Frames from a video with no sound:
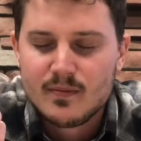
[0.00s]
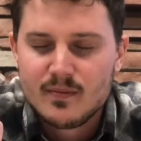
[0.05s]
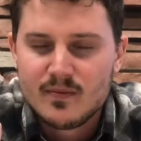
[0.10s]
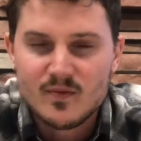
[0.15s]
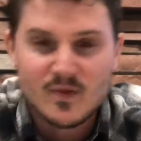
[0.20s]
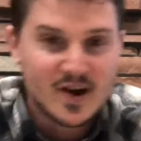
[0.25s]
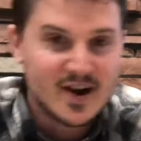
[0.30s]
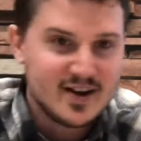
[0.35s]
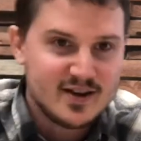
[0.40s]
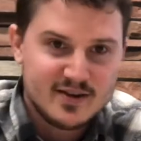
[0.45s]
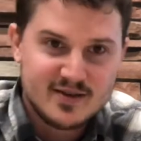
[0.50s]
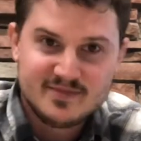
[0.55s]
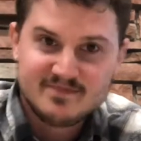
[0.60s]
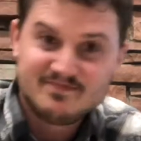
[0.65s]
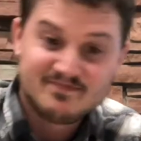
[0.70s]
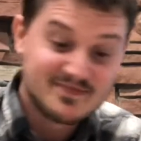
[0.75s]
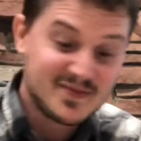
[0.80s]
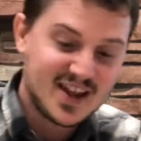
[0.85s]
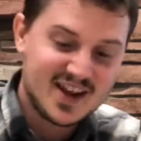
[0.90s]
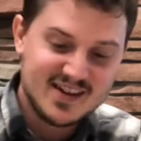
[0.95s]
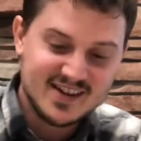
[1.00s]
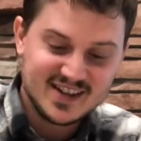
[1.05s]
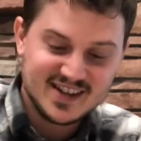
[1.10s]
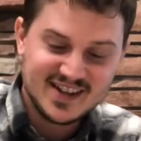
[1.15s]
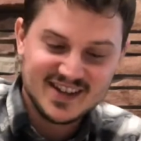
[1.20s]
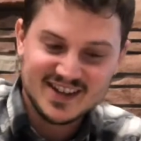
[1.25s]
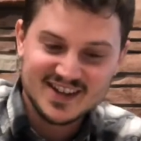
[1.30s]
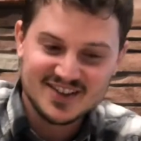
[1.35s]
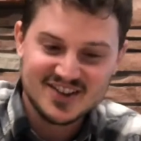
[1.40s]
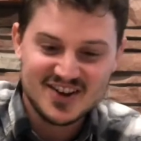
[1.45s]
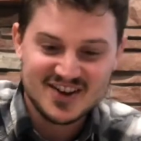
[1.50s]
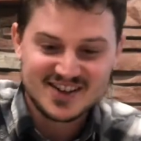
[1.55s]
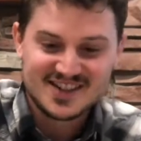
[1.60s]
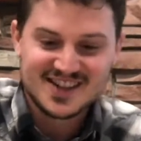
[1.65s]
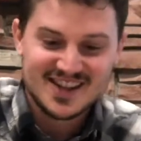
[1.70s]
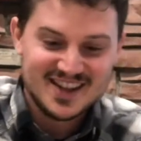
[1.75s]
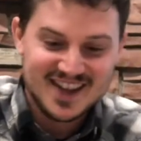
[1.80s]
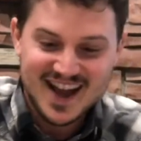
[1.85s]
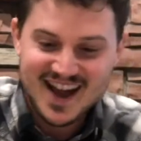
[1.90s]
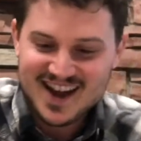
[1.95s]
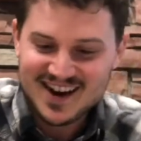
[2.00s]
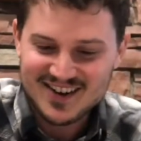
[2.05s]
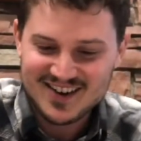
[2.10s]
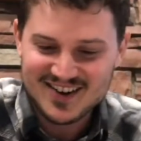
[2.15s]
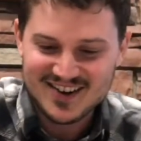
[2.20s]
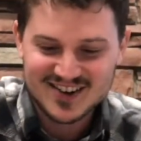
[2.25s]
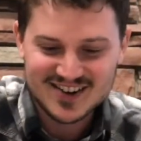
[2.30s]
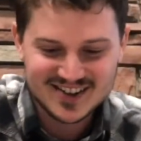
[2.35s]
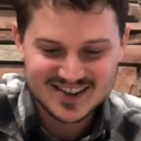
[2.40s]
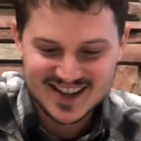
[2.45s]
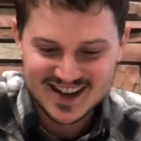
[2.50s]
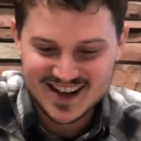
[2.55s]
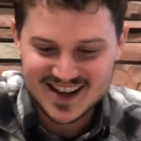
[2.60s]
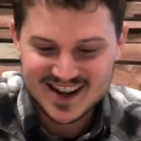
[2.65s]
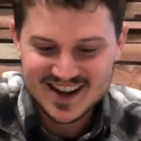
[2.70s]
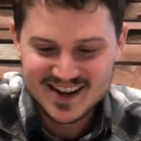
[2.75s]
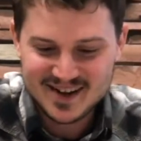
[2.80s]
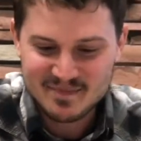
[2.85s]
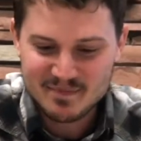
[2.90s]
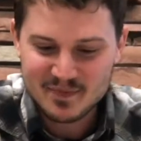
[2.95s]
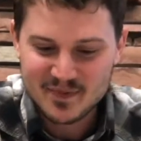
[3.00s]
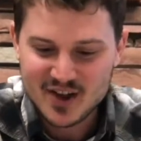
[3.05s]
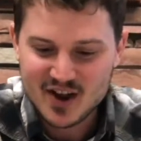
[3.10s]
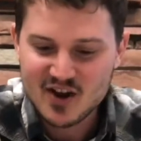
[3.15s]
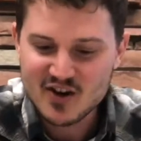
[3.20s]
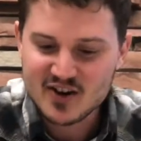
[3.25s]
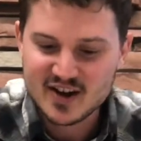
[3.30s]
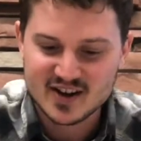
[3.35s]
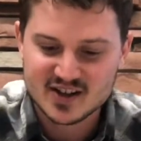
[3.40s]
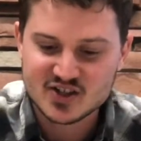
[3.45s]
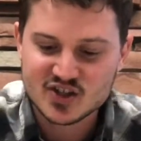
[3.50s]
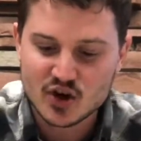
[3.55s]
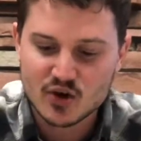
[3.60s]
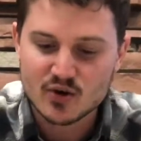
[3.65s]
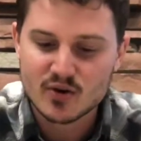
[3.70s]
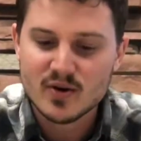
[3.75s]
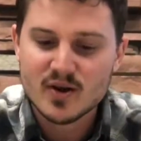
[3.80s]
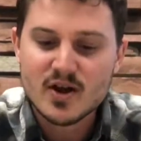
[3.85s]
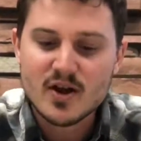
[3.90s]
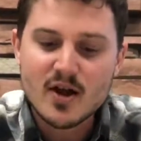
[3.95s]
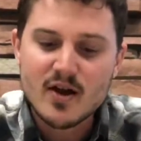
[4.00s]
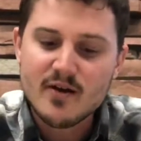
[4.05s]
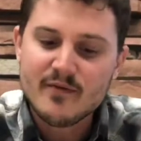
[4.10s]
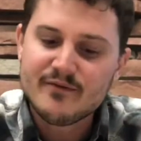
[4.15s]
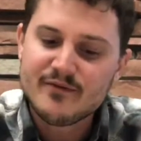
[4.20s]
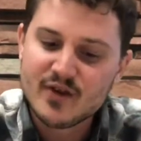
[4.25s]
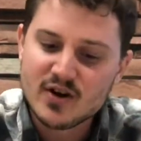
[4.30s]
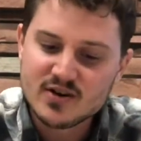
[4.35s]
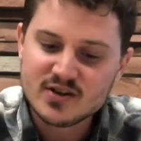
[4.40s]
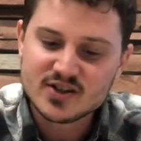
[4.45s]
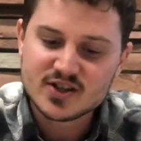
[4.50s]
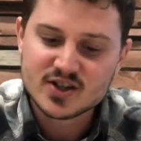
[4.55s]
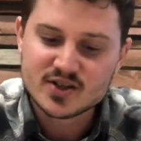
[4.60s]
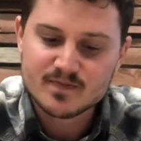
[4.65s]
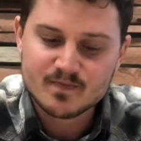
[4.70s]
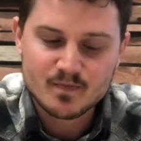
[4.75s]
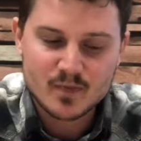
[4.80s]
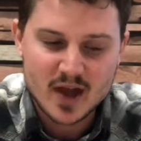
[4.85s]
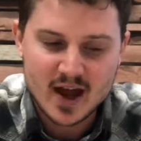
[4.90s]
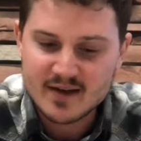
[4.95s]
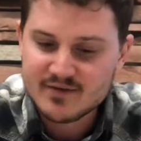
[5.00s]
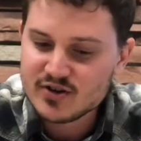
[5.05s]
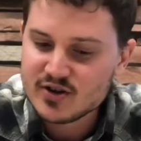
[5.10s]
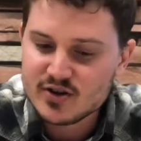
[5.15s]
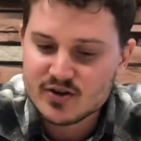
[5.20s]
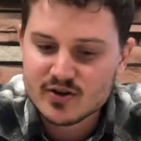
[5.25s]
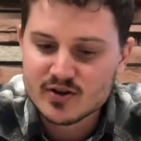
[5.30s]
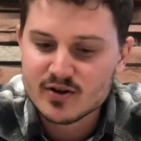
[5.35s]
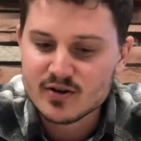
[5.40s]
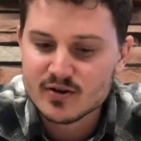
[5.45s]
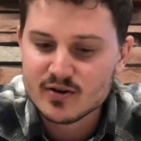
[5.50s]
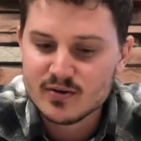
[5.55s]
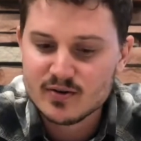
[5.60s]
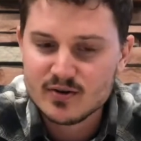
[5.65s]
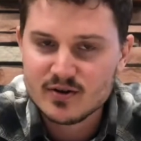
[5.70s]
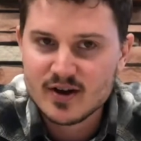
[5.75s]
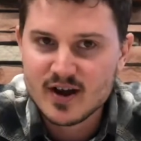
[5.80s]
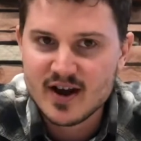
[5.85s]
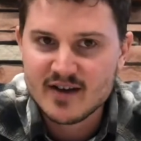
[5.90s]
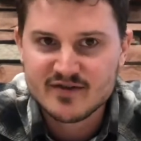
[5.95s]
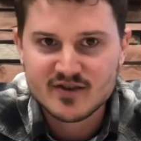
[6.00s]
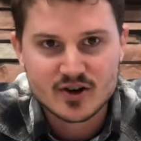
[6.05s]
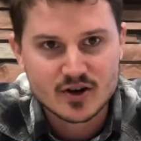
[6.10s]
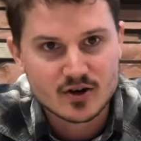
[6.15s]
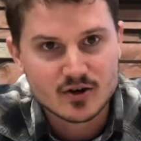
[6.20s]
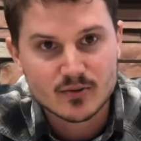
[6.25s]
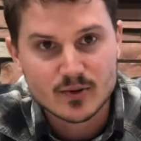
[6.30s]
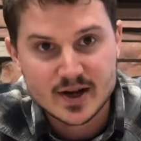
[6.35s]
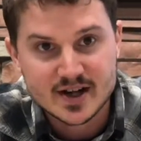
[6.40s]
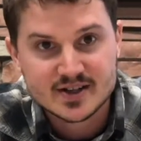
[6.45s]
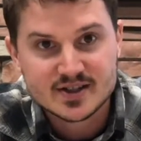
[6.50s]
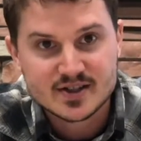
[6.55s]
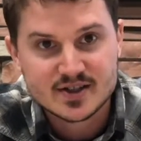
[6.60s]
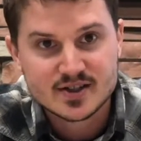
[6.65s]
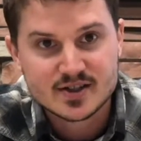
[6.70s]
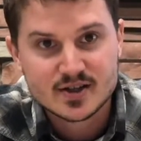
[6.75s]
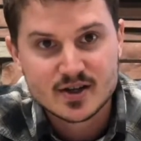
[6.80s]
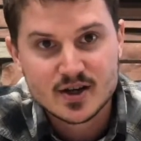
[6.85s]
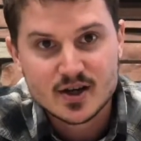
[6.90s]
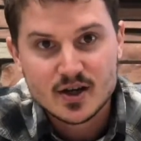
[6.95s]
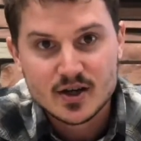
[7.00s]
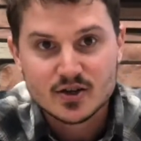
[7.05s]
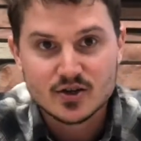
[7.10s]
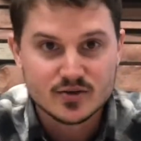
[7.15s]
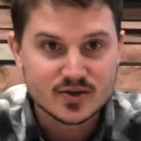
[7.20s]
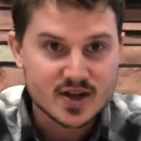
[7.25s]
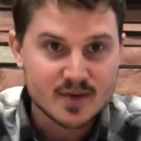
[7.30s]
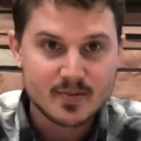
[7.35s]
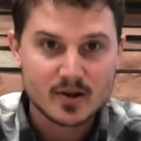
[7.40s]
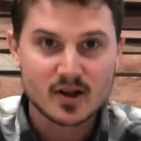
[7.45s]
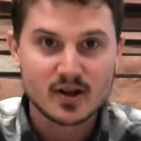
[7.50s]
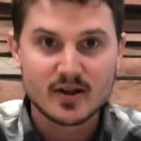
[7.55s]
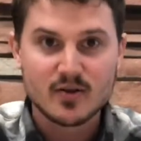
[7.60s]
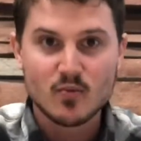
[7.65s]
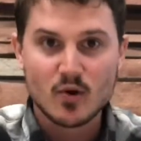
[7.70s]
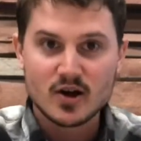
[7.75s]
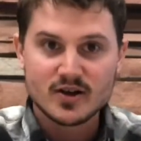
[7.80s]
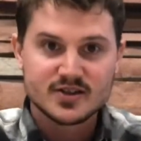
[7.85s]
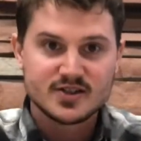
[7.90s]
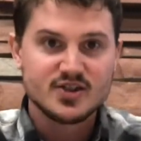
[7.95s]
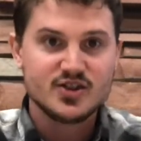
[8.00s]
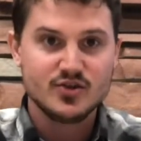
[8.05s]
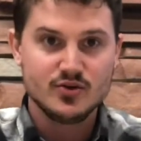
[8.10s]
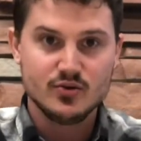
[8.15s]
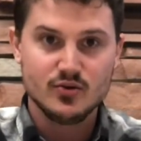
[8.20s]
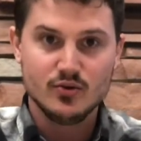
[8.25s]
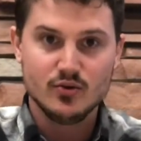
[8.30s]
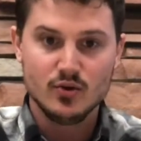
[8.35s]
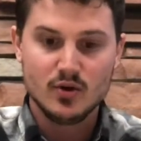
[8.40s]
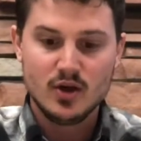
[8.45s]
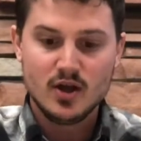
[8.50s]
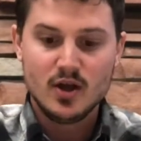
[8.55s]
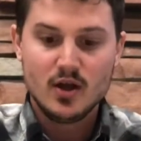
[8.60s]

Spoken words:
Wow, I can get lost in that all day. Okay, so first, after your rinse, you typically want to